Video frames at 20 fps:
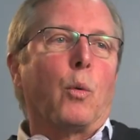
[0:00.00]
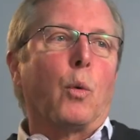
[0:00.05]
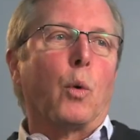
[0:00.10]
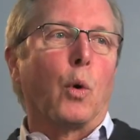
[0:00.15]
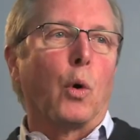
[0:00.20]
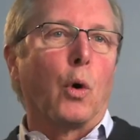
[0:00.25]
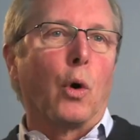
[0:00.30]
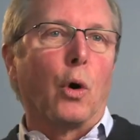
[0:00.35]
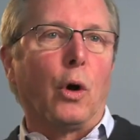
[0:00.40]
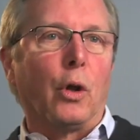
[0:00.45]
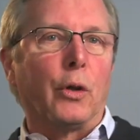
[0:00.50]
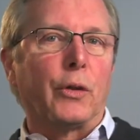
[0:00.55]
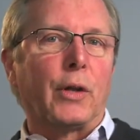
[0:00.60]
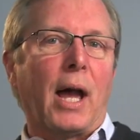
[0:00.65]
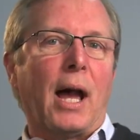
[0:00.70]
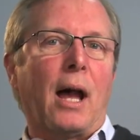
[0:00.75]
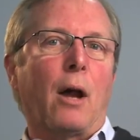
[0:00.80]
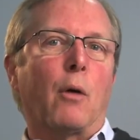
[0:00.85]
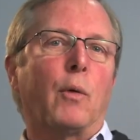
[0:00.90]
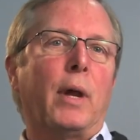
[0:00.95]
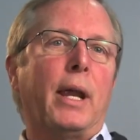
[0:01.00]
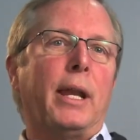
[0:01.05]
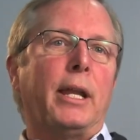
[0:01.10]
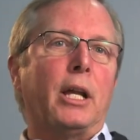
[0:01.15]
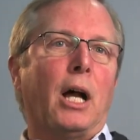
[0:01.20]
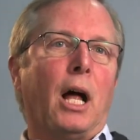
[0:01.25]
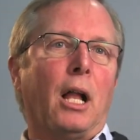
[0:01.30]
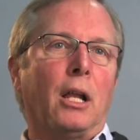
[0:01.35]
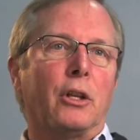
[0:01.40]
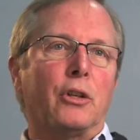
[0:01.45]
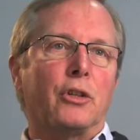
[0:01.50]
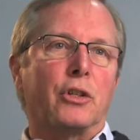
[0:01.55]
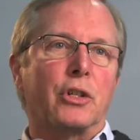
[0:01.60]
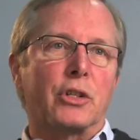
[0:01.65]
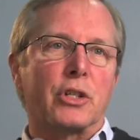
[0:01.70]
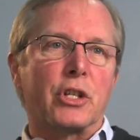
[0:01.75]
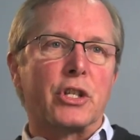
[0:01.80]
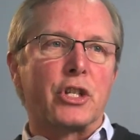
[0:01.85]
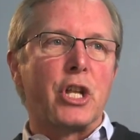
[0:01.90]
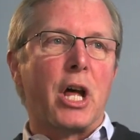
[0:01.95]
world, our
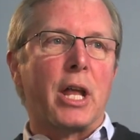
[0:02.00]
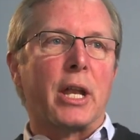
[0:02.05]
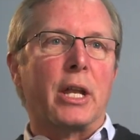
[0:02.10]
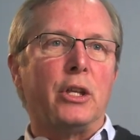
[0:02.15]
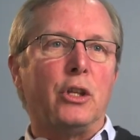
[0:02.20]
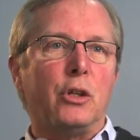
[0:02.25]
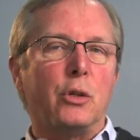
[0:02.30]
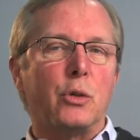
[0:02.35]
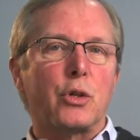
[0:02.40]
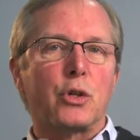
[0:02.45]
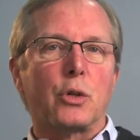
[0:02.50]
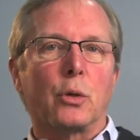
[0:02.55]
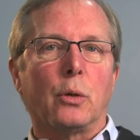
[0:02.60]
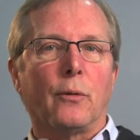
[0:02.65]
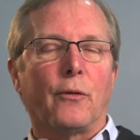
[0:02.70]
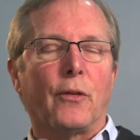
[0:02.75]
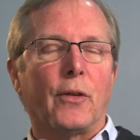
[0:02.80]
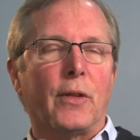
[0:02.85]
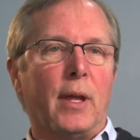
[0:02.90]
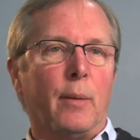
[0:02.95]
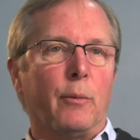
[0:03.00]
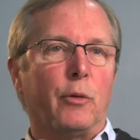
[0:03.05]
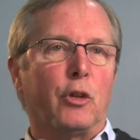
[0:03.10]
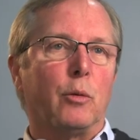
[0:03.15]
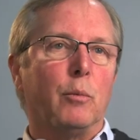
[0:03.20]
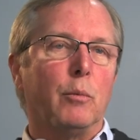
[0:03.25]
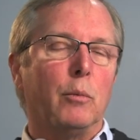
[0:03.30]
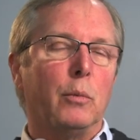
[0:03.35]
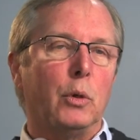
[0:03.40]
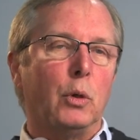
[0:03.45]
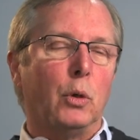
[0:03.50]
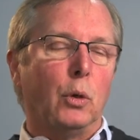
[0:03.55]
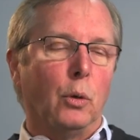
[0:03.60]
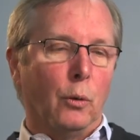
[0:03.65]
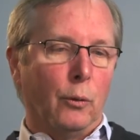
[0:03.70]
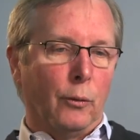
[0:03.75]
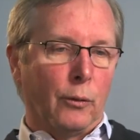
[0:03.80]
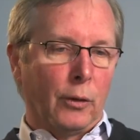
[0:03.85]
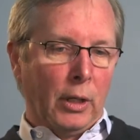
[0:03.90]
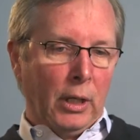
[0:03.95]
radiologists, it's not unusual for them to
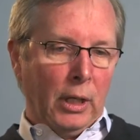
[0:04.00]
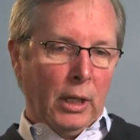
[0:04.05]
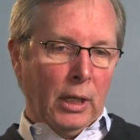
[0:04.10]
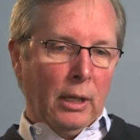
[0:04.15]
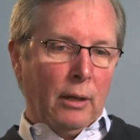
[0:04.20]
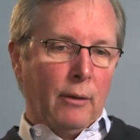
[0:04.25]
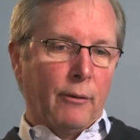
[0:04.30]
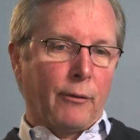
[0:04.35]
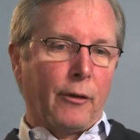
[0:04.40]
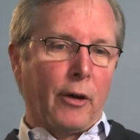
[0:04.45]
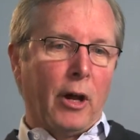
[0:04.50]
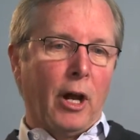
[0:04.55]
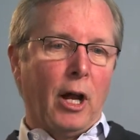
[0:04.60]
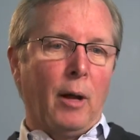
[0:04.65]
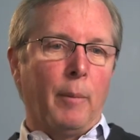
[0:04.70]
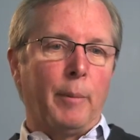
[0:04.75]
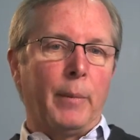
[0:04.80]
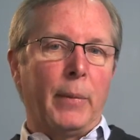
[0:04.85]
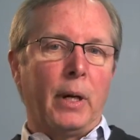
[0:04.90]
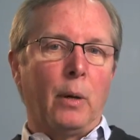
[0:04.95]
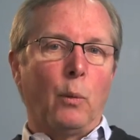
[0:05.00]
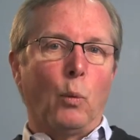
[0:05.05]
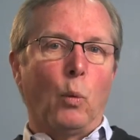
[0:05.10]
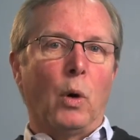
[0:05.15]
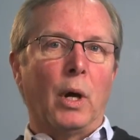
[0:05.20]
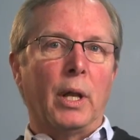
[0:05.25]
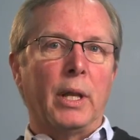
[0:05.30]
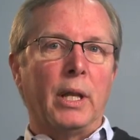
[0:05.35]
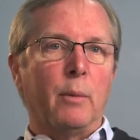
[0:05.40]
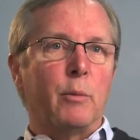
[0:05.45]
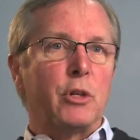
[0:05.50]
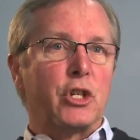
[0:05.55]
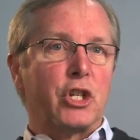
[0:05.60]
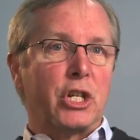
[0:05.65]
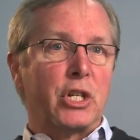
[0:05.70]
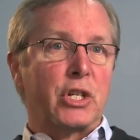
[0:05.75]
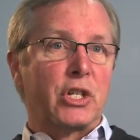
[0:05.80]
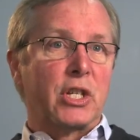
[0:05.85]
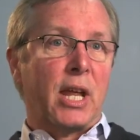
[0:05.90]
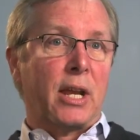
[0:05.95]
move from one
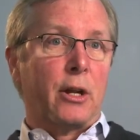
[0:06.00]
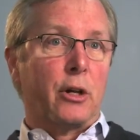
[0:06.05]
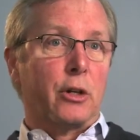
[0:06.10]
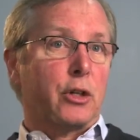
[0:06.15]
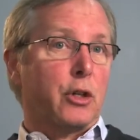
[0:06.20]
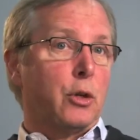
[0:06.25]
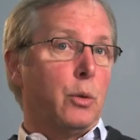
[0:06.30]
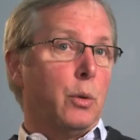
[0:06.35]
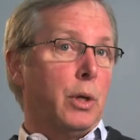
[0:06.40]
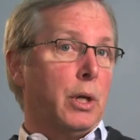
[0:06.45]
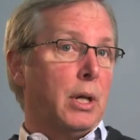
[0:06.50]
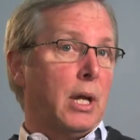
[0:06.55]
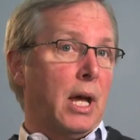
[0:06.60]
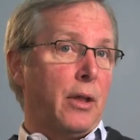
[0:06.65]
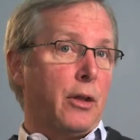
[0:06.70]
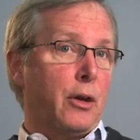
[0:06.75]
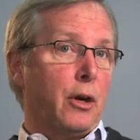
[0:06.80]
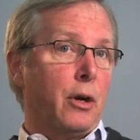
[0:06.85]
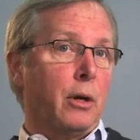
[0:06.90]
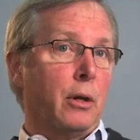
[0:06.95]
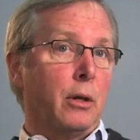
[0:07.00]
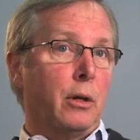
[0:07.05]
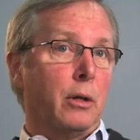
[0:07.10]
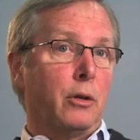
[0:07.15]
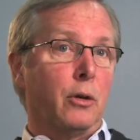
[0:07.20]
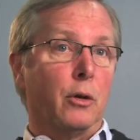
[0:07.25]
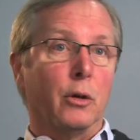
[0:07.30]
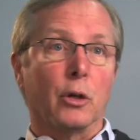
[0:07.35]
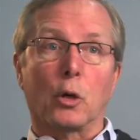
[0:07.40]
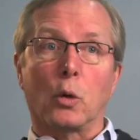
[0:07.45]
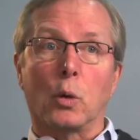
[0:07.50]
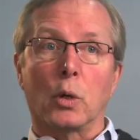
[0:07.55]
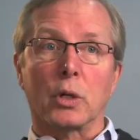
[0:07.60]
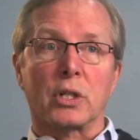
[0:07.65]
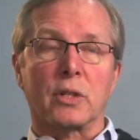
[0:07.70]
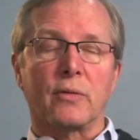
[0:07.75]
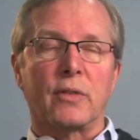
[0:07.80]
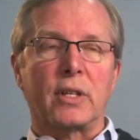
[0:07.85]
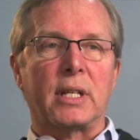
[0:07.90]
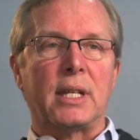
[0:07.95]
imaging center to another during the
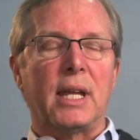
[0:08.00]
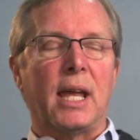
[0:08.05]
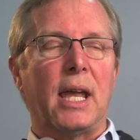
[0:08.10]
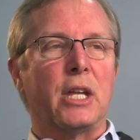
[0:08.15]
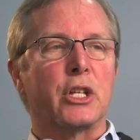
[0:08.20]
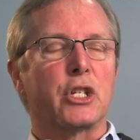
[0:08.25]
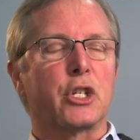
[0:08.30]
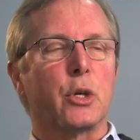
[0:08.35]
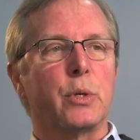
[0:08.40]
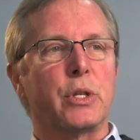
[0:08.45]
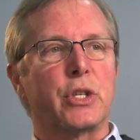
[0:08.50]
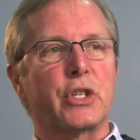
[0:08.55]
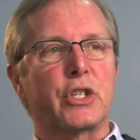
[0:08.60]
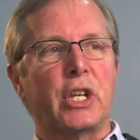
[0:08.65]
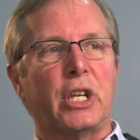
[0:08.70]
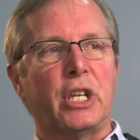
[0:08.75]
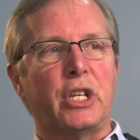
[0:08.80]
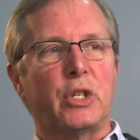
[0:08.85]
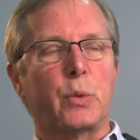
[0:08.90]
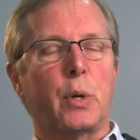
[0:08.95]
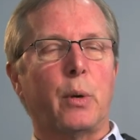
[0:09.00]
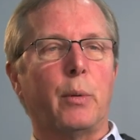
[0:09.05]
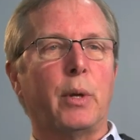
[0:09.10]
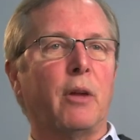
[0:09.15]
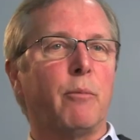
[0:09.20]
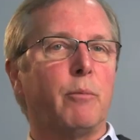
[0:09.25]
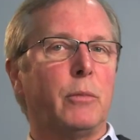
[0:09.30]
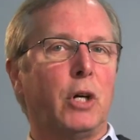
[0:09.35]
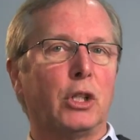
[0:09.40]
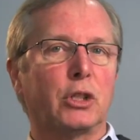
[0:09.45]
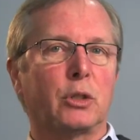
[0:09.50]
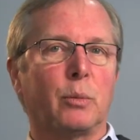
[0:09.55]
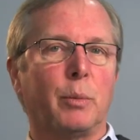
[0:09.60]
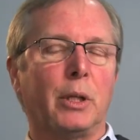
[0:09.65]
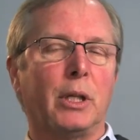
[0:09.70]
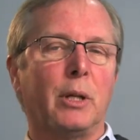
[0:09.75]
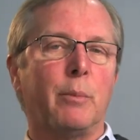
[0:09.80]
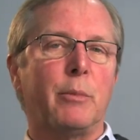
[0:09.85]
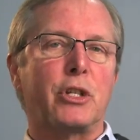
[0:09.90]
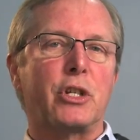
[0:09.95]
course of a day. So in cities where we have
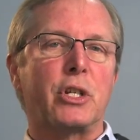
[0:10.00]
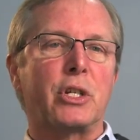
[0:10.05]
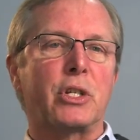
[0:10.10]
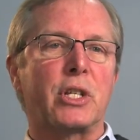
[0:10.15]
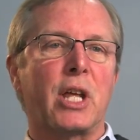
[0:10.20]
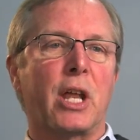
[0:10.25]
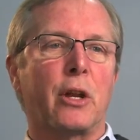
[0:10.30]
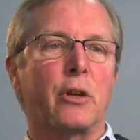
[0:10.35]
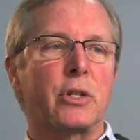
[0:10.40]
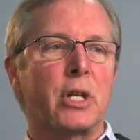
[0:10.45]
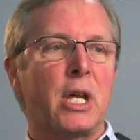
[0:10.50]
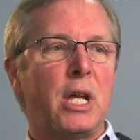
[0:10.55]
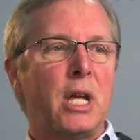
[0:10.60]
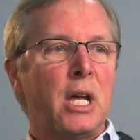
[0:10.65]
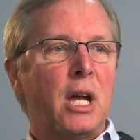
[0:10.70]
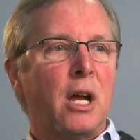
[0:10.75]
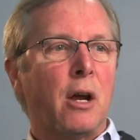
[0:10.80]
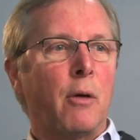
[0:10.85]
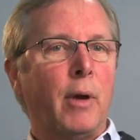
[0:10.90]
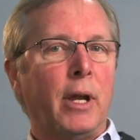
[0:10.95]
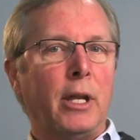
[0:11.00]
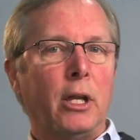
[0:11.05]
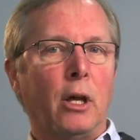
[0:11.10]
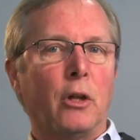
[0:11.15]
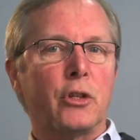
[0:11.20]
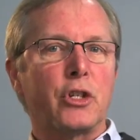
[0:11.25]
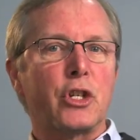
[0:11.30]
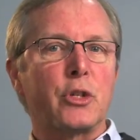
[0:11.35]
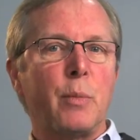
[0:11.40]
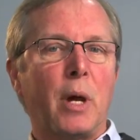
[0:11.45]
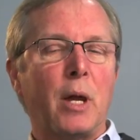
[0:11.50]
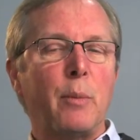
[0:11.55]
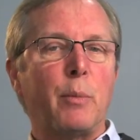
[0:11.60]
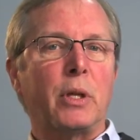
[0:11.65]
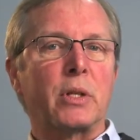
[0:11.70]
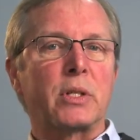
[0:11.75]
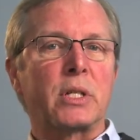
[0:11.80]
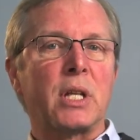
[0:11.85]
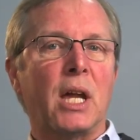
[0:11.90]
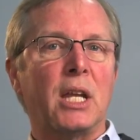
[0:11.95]
multiple imaging centers, a radiologist might
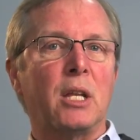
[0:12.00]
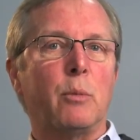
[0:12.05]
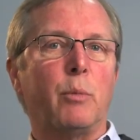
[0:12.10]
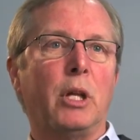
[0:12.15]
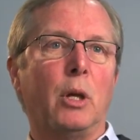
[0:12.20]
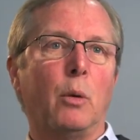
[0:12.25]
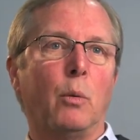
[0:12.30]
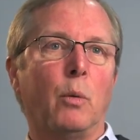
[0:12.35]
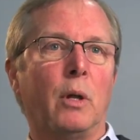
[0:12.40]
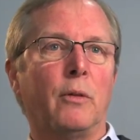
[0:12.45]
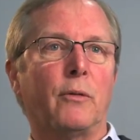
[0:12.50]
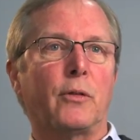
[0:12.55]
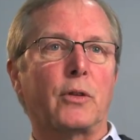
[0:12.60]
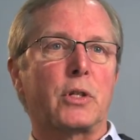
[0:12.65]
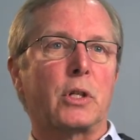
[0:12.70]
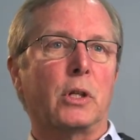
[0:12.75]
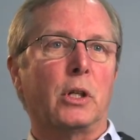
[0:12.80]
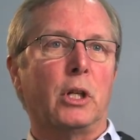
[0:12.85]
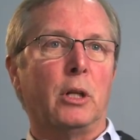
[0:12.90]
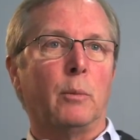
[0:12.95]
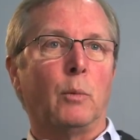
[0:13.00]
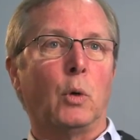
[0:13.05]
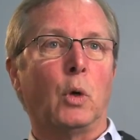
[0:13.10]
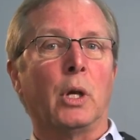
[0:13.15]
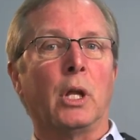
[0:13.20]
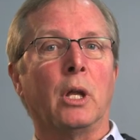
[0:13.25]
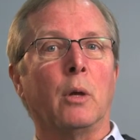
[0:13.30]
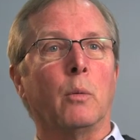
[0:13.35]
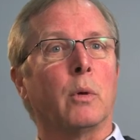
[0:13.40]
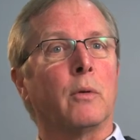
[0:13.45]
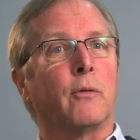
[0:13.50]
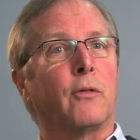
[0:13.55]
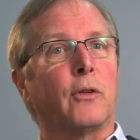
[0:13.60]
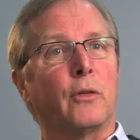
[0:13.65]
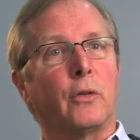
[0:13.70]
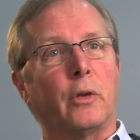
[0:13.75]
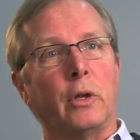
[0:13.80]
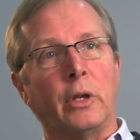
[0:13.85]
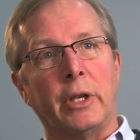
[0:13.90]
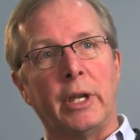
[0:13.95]
be assigned to be at one facility in the morning and one
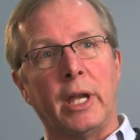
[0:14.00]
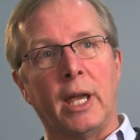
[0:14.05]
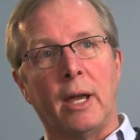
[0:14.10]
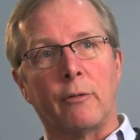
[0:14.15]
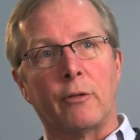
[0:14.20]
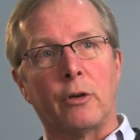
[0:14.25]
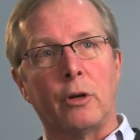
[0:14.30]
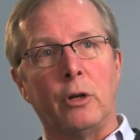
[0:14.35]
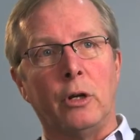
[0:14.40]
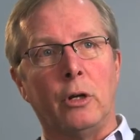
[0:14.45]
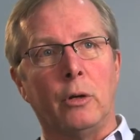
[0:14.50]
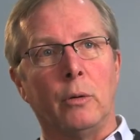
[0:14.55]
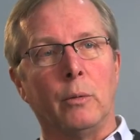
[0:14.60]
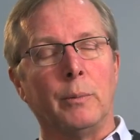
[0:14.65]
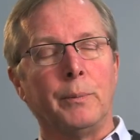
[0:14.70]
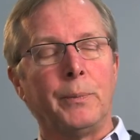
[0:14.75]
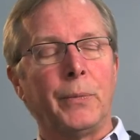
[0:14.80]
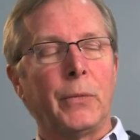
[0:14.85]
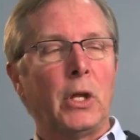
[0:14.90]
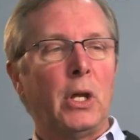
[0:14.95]
facility in the afternoon.